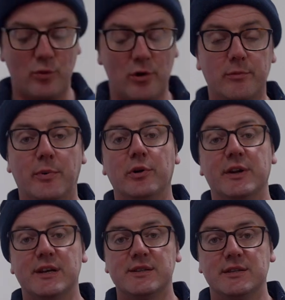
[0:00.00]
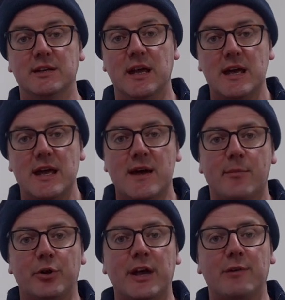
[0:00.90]
Whirlpool addition,
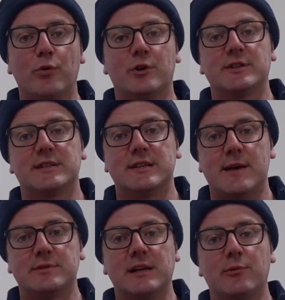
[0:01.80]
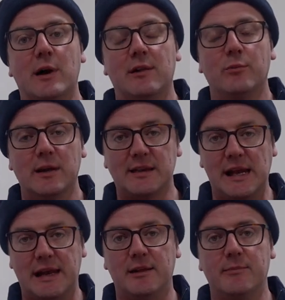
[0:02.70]
but it works exceptionally well with a
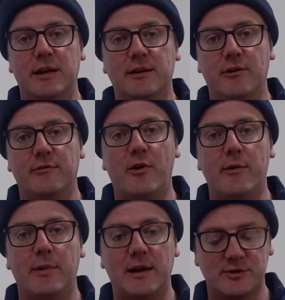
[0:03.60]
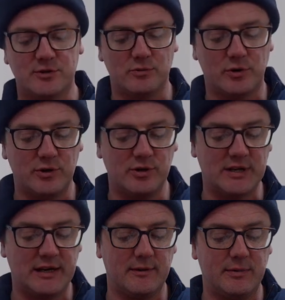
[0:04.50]
little bit of hop pellets, so we're going to use
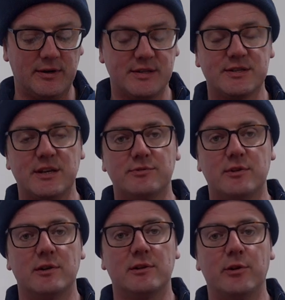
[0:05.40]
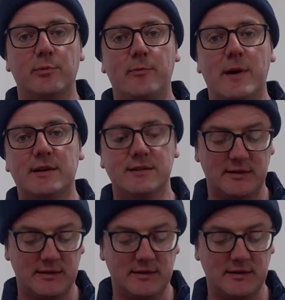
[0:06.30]
a little bit of the Citra LupoMax.